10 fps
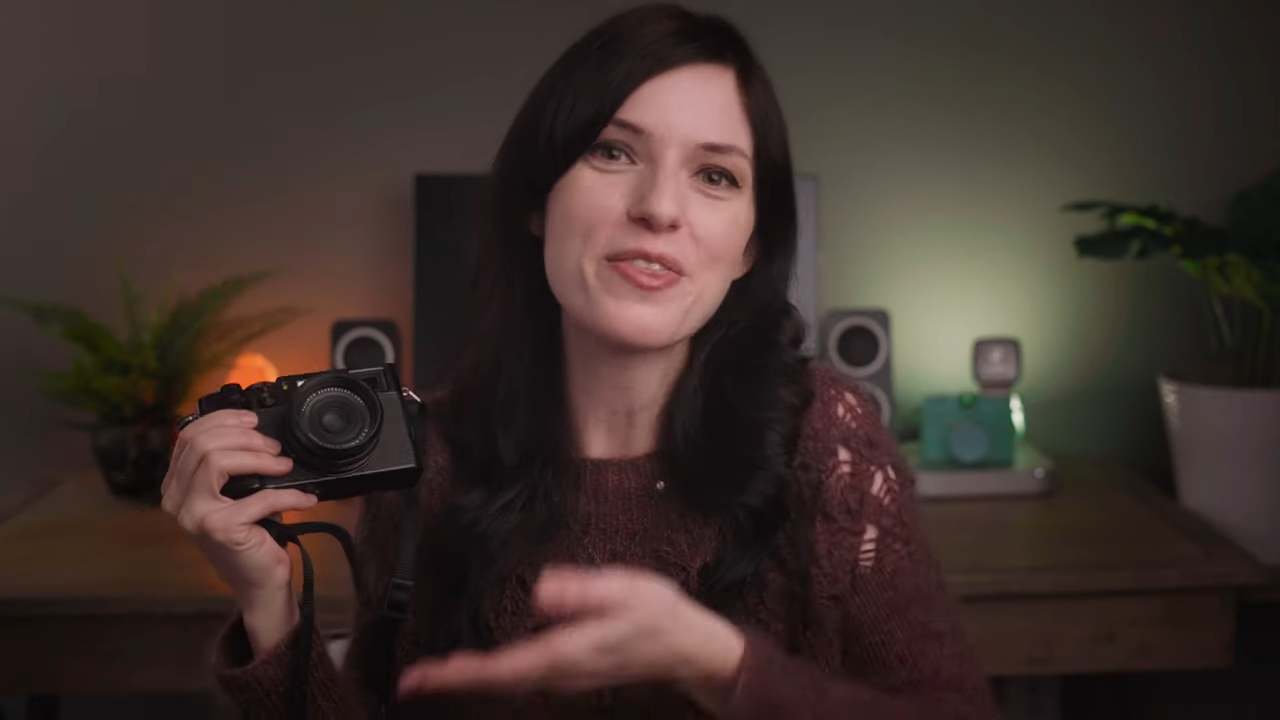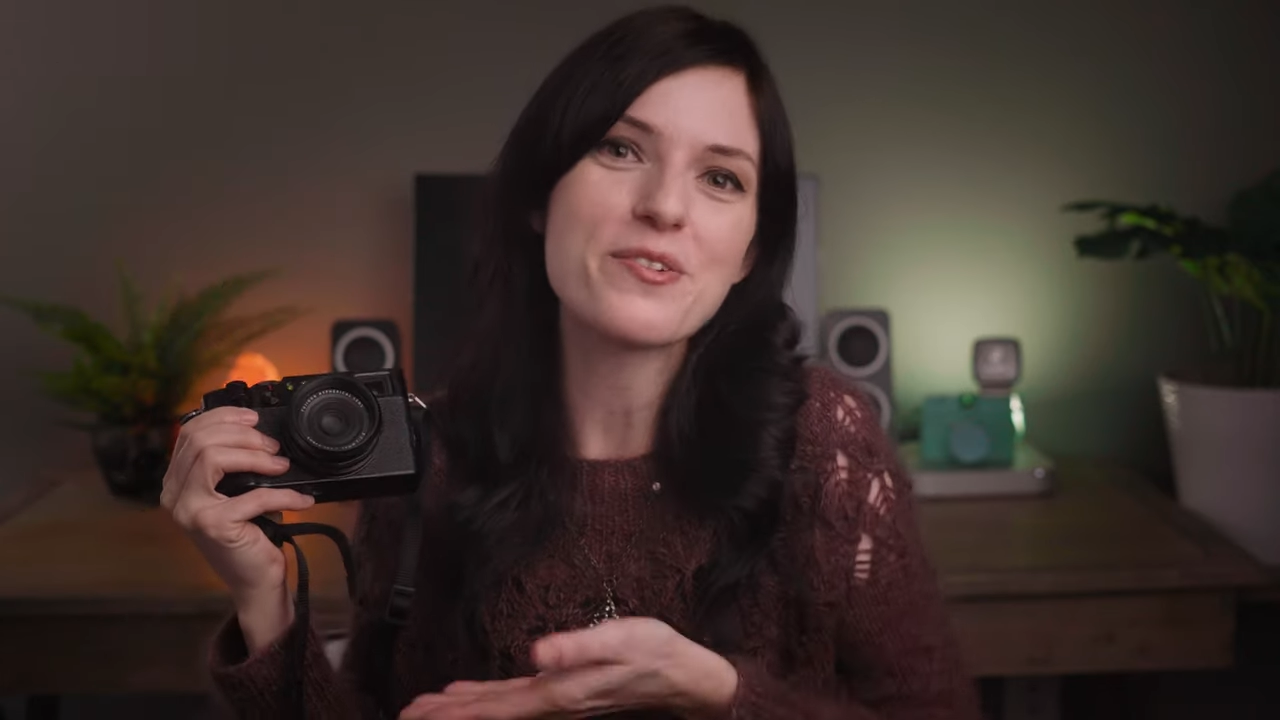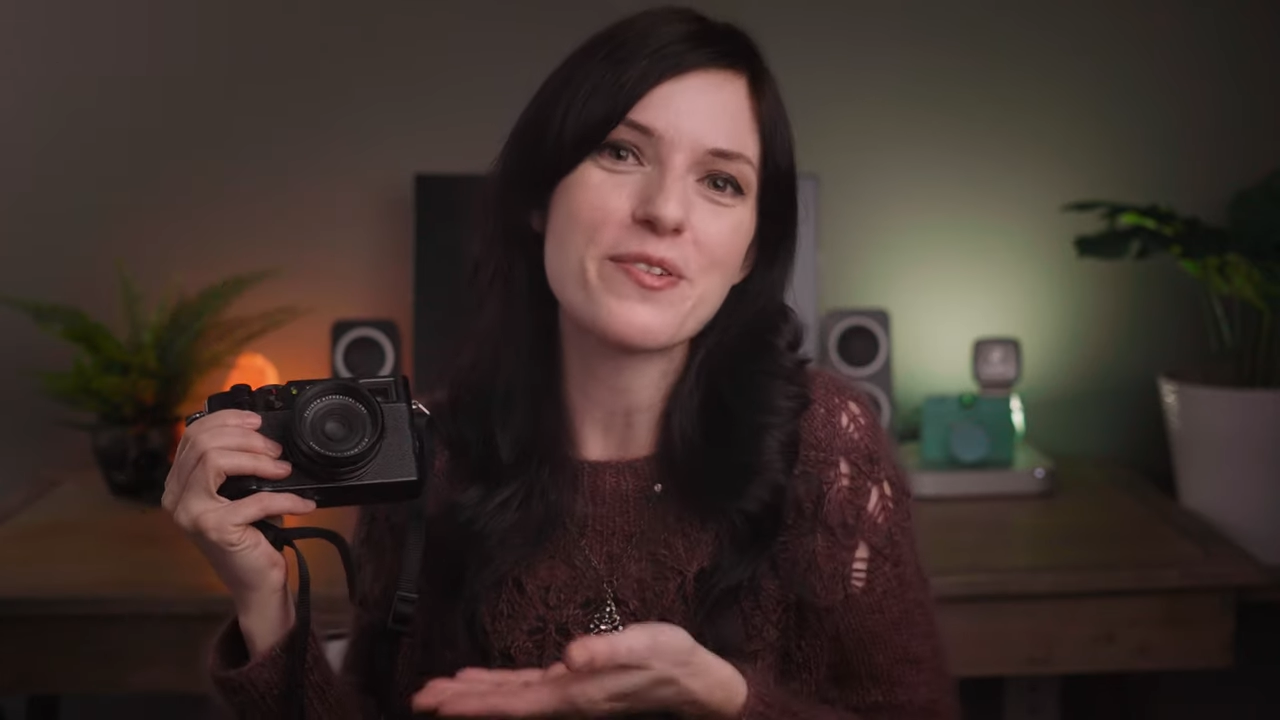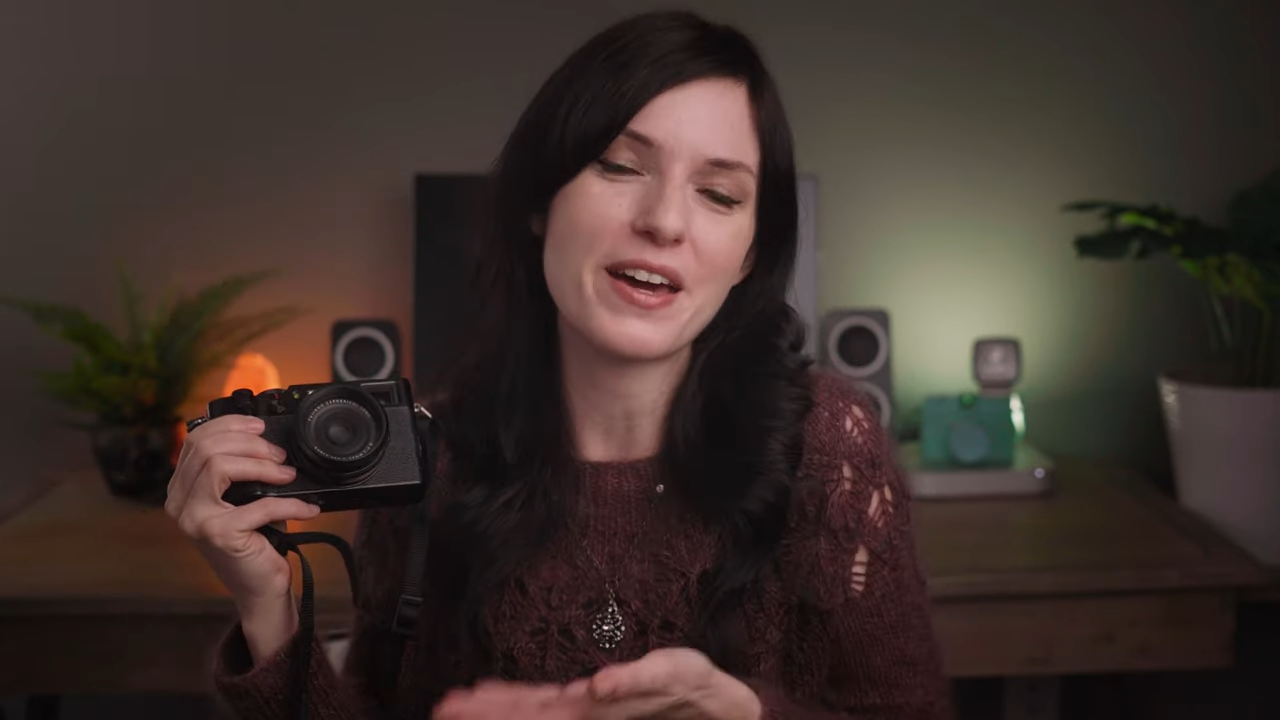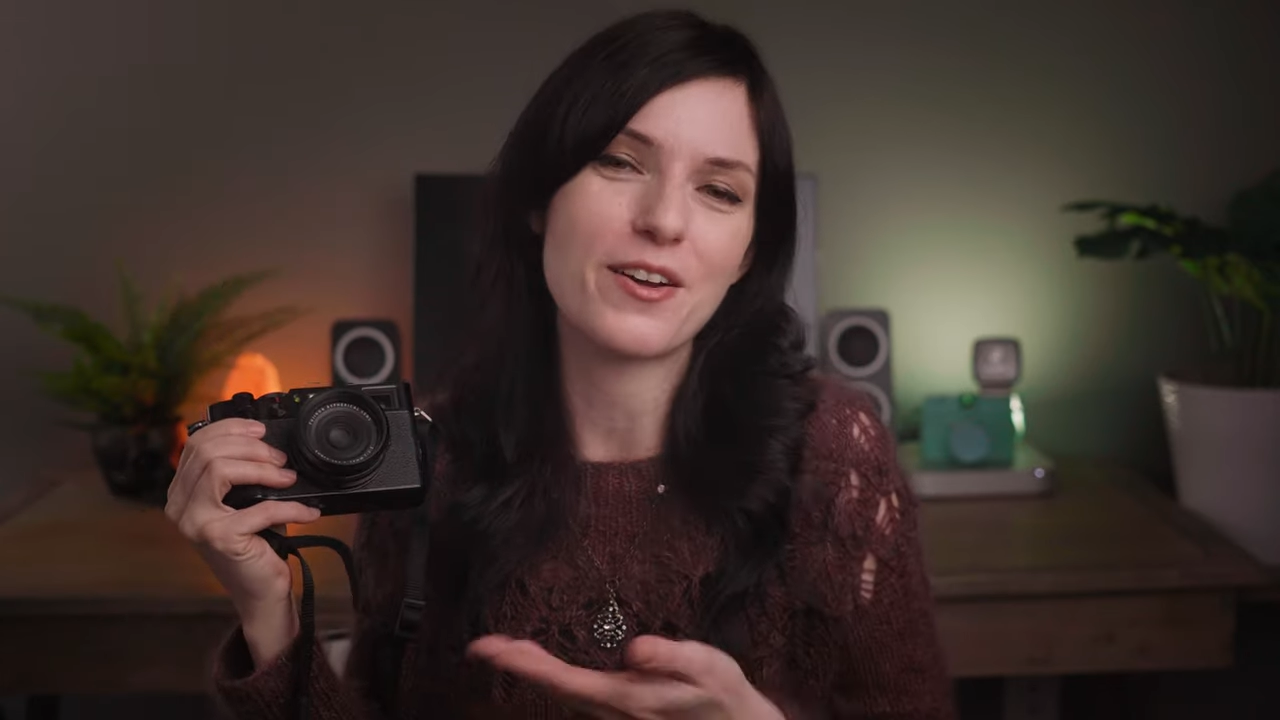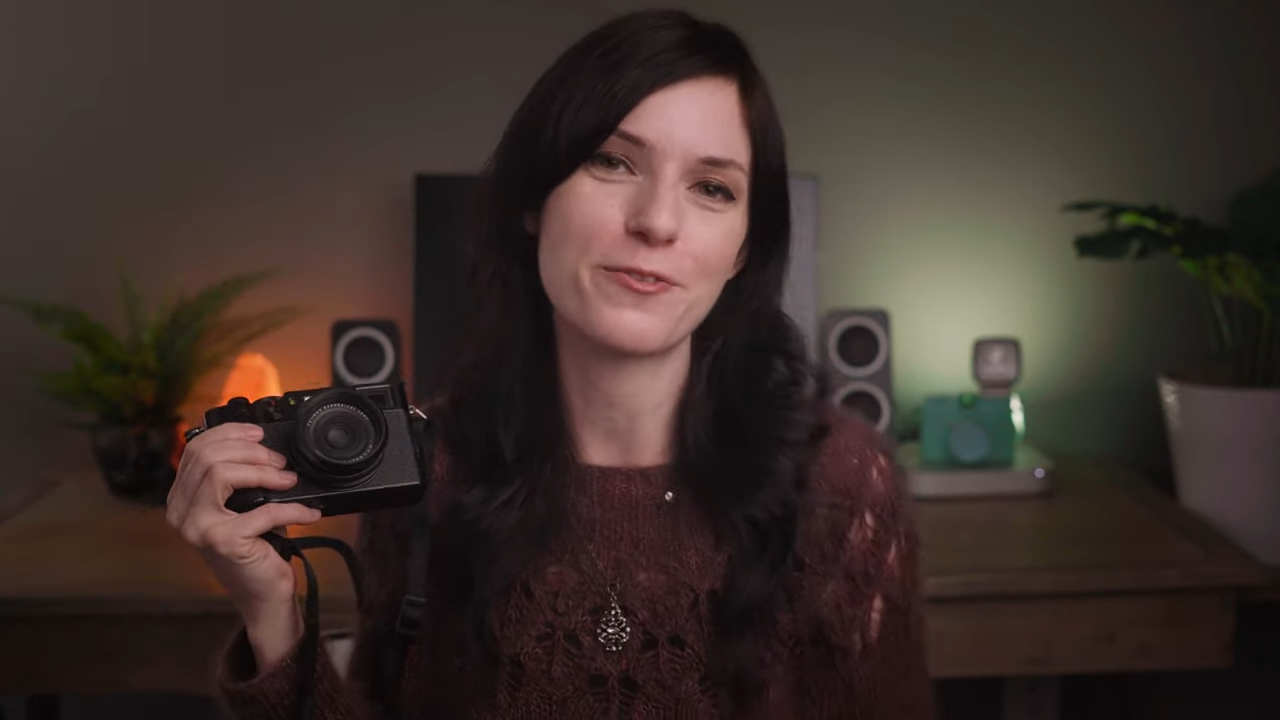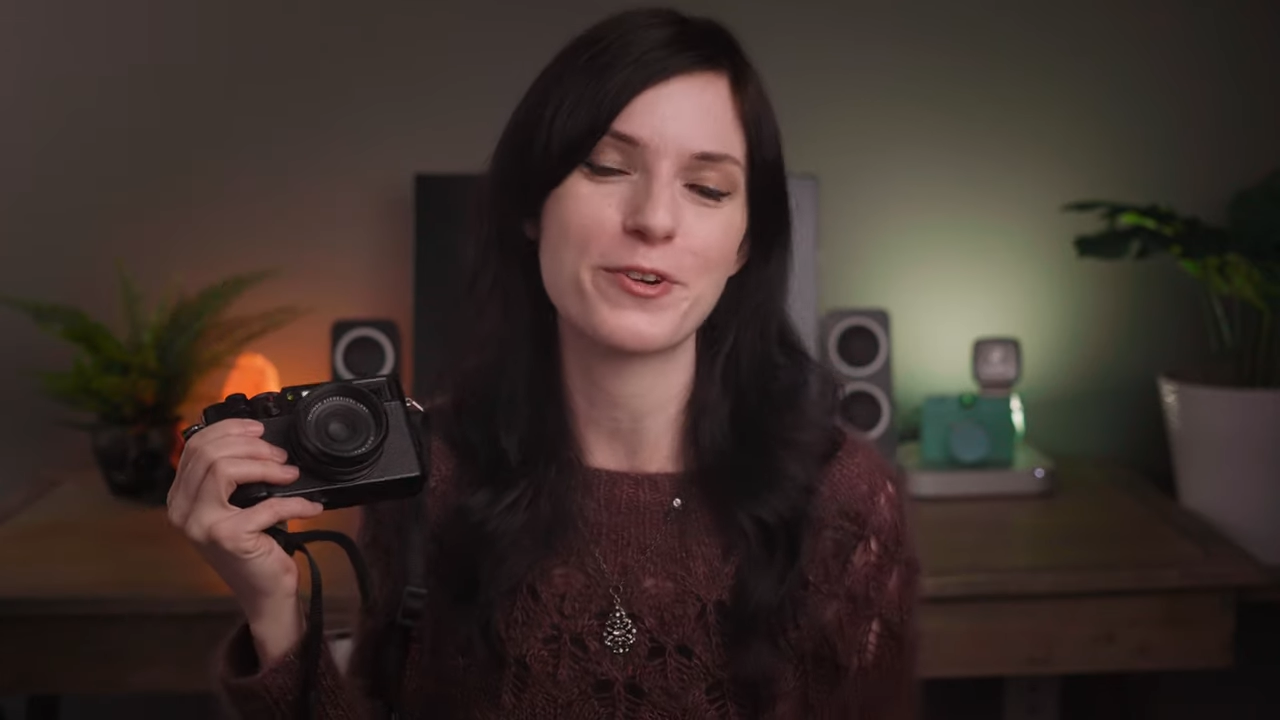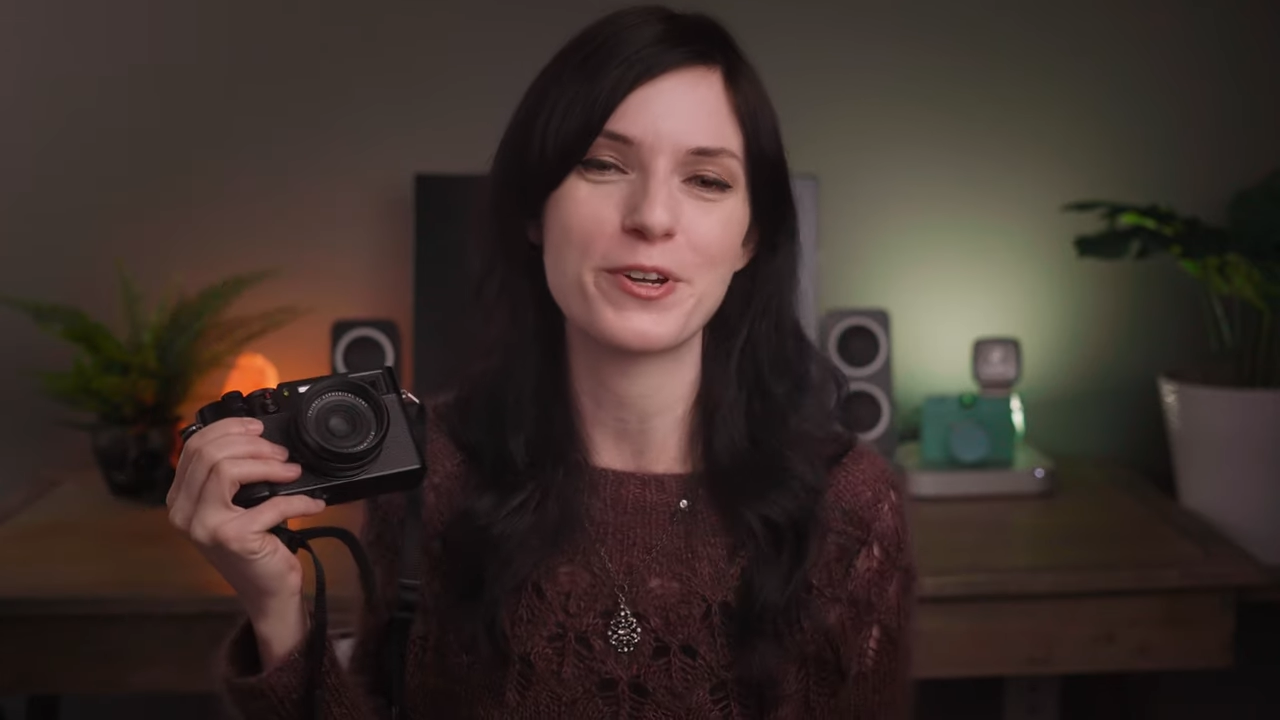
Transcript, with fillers: threw that on for